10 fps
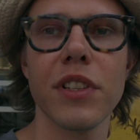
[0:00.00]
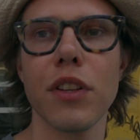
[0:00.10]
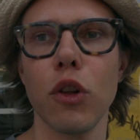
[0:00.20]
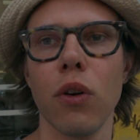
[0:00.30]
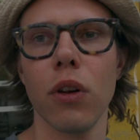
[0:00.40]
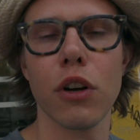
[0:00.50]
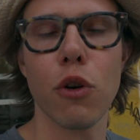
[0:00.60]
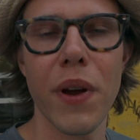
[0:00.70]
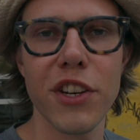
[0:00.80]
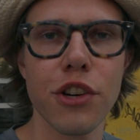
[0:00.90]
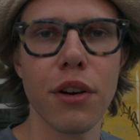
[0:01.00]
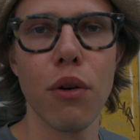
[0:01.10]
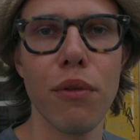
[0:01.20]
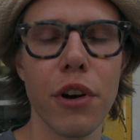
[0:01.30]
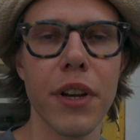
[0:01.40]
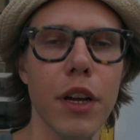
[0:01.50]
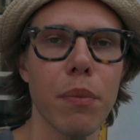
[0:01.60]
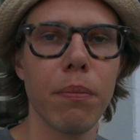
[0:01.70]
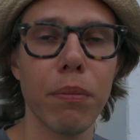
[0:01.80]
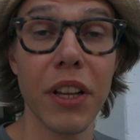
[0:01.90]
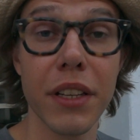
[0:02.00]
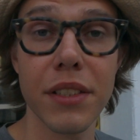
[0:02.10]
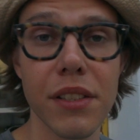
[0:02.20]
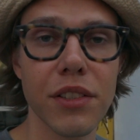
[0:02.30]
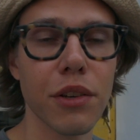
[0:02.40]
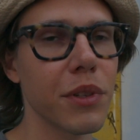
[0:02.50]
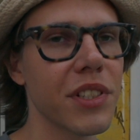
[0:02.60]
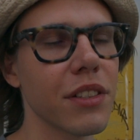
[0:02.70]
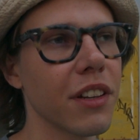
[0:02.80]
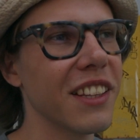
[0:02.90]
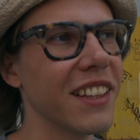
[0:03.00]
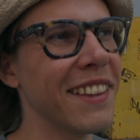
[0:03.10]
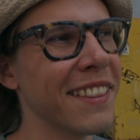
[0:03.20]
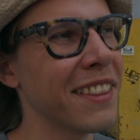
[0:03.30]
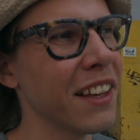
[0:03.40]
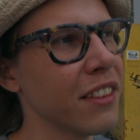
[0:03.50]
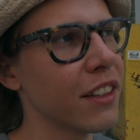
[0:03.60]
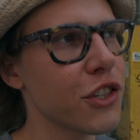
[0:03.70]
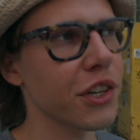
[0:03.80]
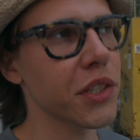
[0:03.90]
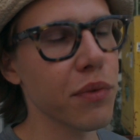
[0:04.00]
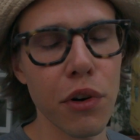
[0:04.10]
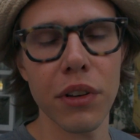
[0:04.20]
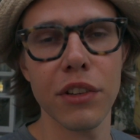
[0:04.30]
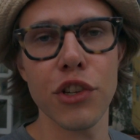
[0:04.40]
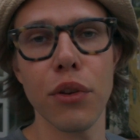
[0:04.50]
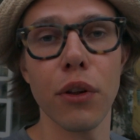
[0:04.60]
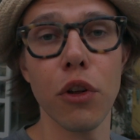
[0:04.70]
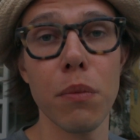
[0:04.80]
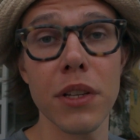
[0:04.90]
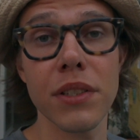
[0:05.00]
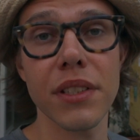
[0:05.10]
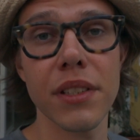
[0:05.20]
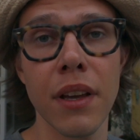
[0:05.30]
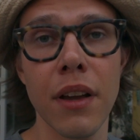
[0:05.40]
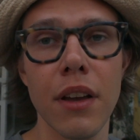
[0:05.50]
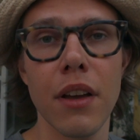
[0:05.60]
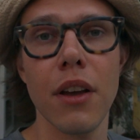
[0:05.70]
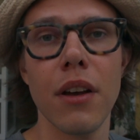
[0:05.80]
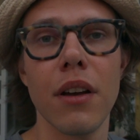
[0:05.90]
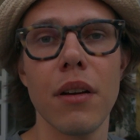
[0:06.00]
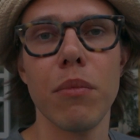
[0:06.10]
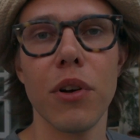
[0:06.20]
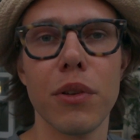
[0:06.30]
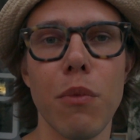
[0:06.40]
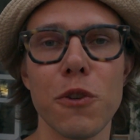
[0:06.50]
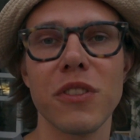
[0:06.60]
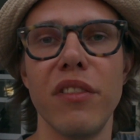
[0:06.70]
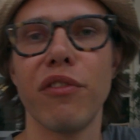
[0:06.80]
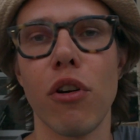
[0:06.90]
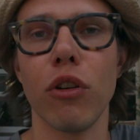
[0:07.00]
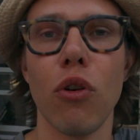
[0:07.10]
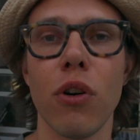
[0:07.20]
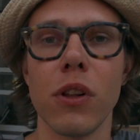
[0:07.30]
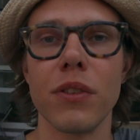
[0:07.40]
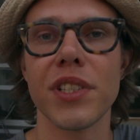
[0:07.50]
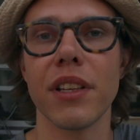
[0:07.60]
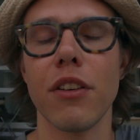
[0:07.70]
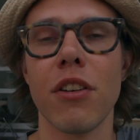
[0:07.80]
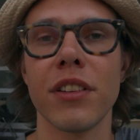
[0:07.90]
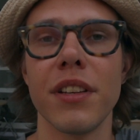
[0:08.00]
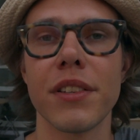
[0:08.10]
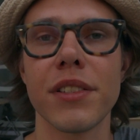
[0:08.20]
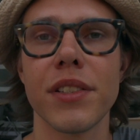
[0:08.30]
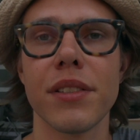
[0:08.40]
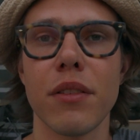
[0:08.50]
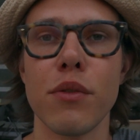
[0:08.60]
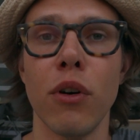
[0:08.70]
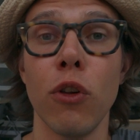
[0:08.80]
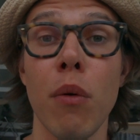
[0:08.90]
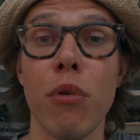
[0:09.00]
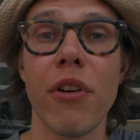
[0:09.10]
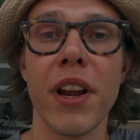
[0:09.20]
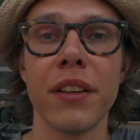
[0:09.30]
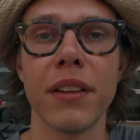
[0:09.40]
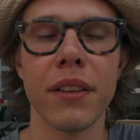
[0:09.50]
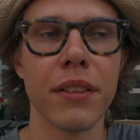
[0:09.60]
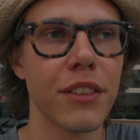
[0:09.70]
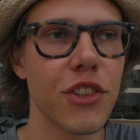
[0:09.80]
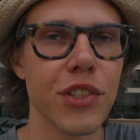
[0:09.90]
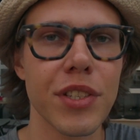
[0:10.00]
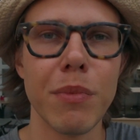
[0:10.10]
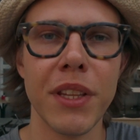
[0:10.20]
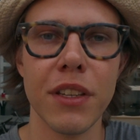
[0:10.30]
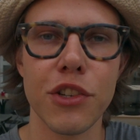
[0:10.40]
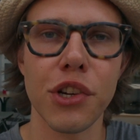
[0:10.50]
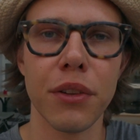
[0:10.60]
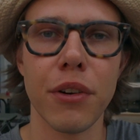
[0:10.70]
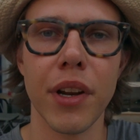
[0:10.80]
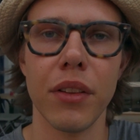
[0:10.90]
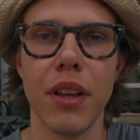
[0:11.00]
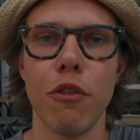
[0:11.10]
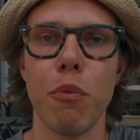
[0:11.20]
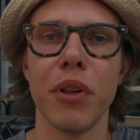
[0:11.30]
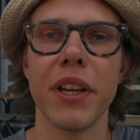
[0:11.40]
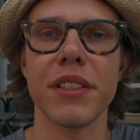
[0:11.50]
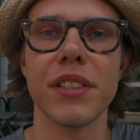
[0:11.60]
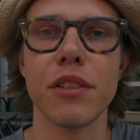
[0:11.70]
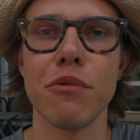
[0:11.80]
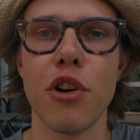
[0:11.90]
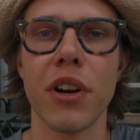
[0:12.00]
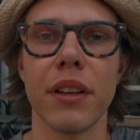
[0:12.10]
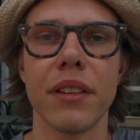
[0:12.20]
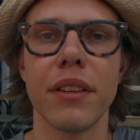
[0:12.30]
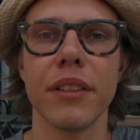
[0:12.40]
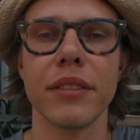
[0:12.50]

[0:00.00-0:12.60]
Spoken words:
It's a local Croatian co-working place. So it's not intended just for digital nomads, but mostly for locals and artists to collaborate and just meet each other and have a place to work at.